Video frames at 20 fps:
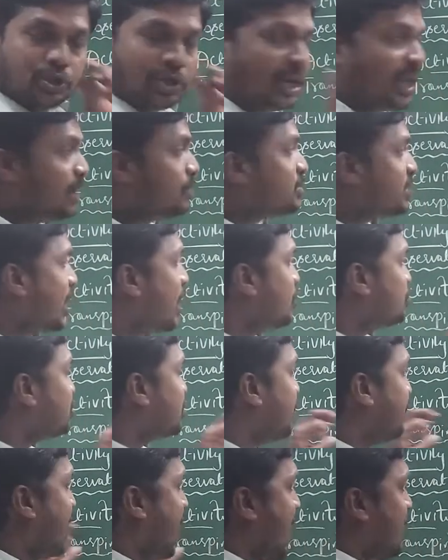Leaves have
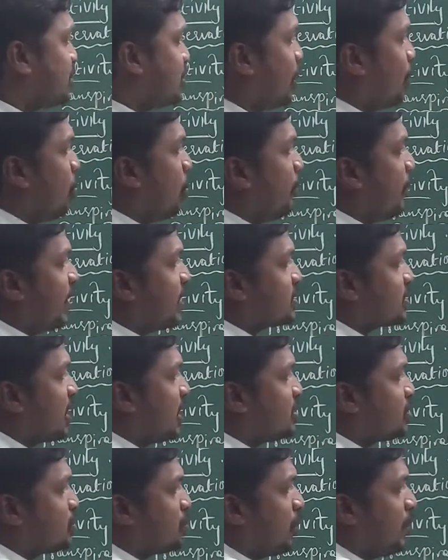some natural openings
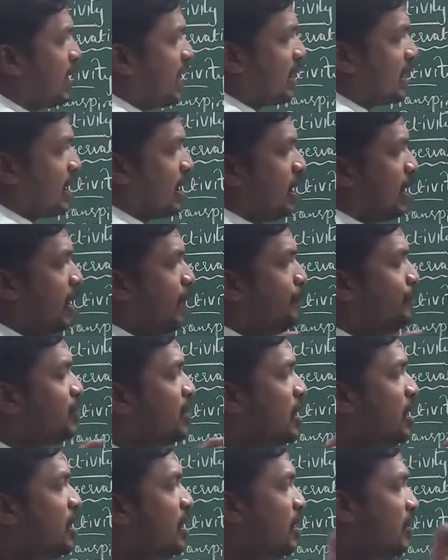called stomata,
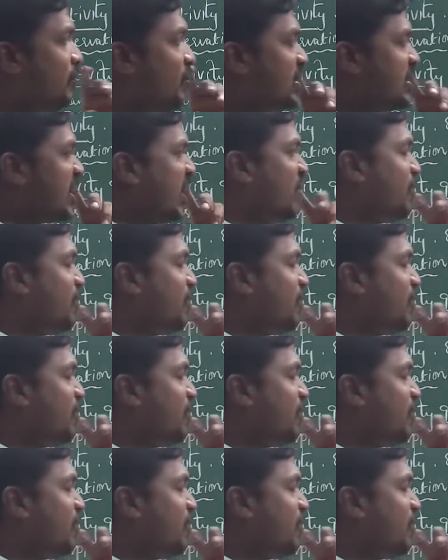which are